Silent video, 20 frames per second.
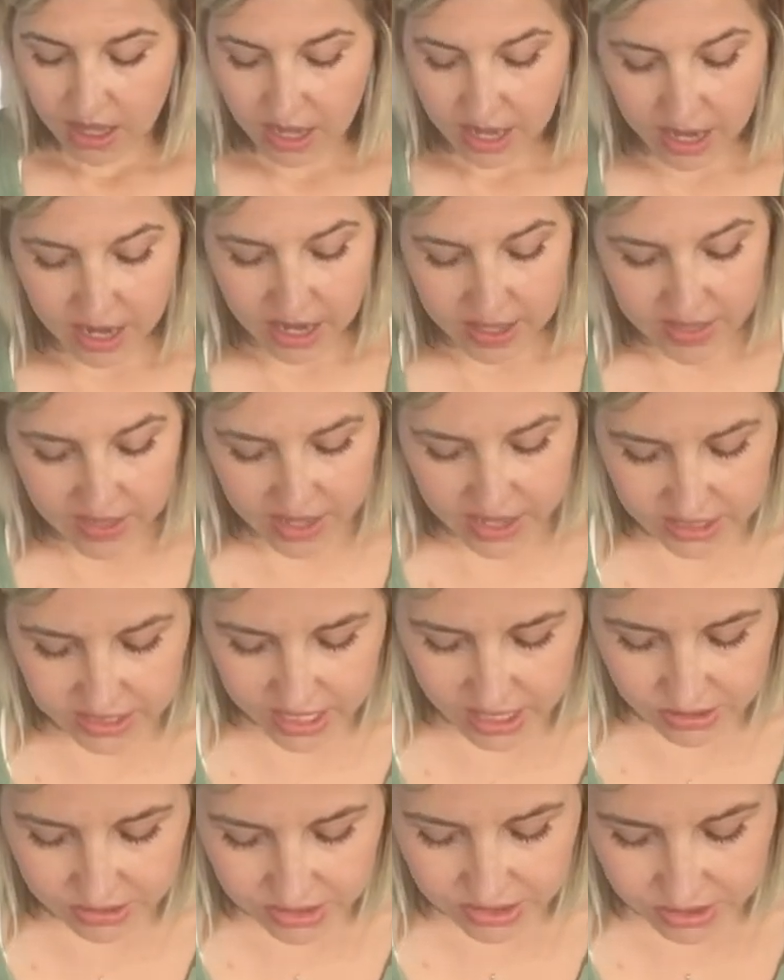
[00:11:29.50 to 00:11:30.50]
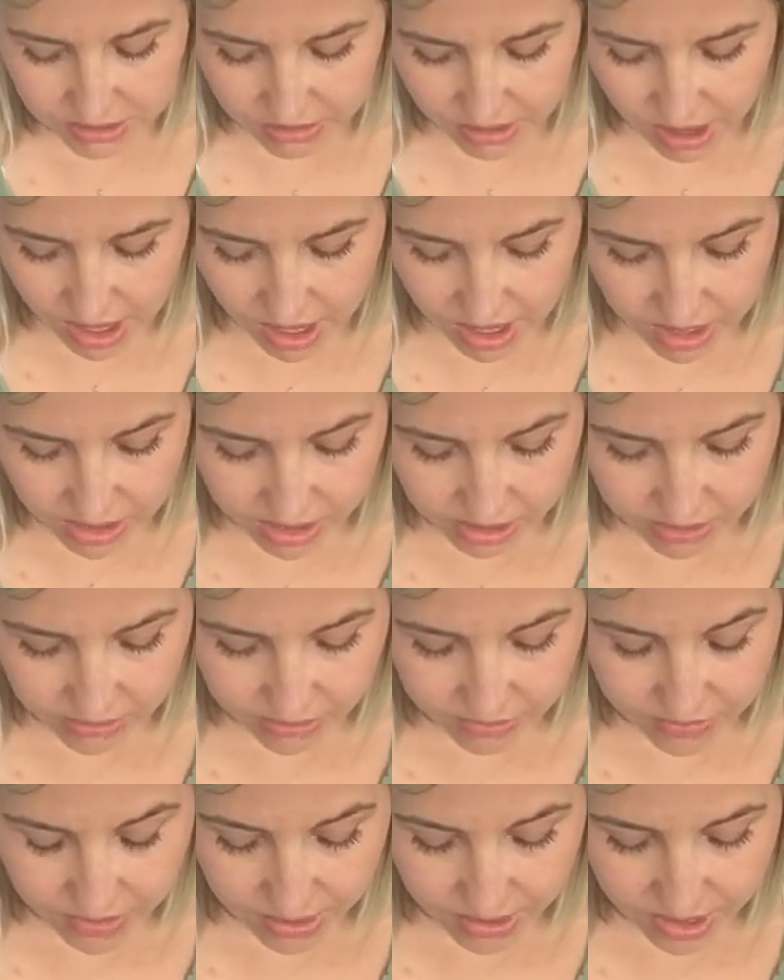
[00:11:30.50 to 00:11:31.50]
And then it's also calling
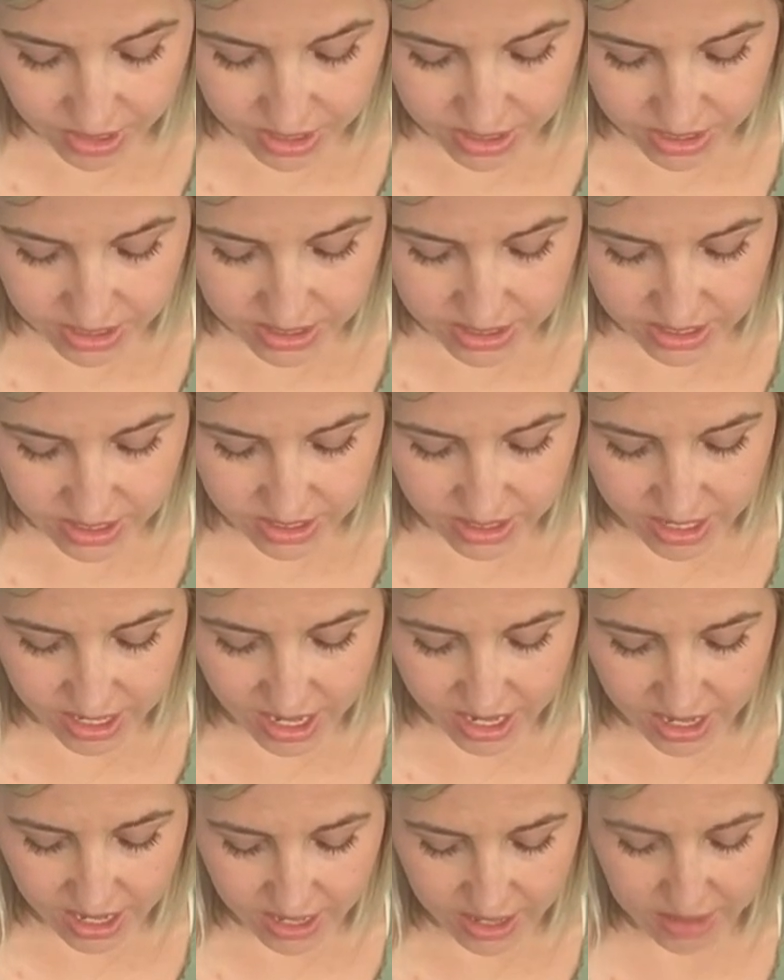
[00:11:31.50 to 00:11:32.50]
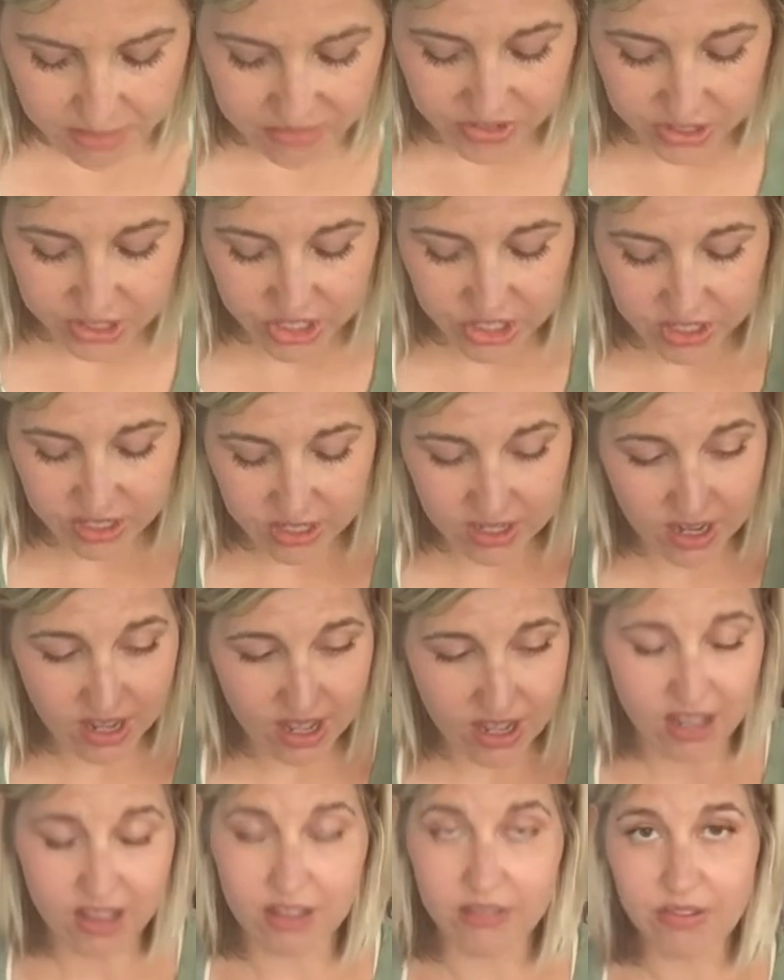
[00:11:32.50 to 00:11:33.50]
for the virgin
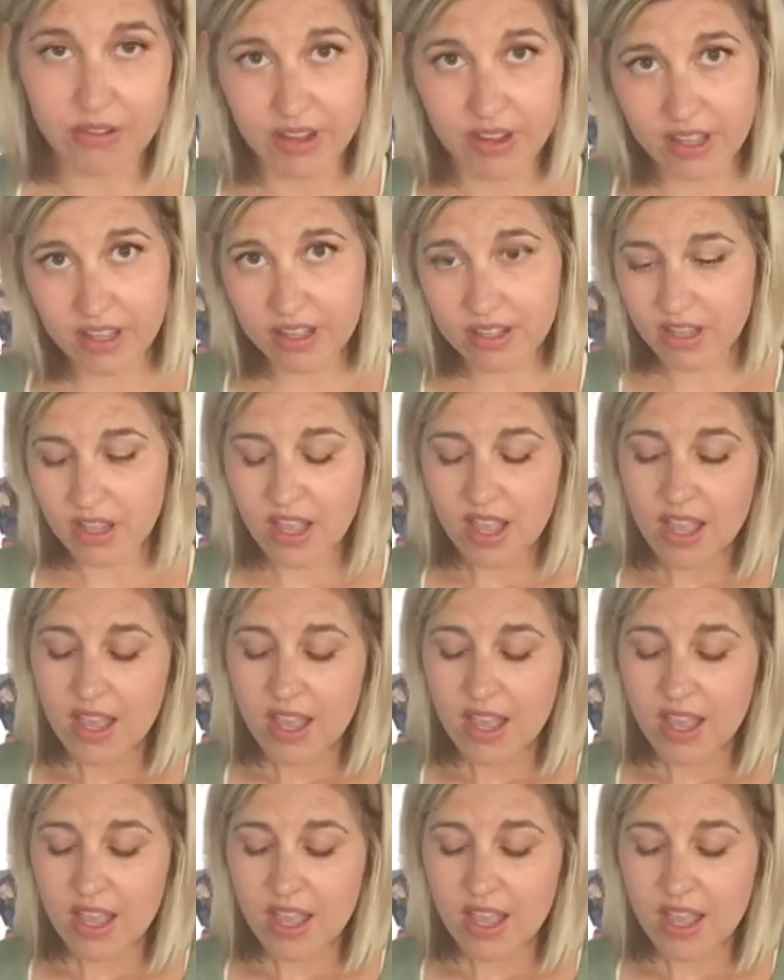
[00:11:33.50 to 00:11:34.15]
olive oil.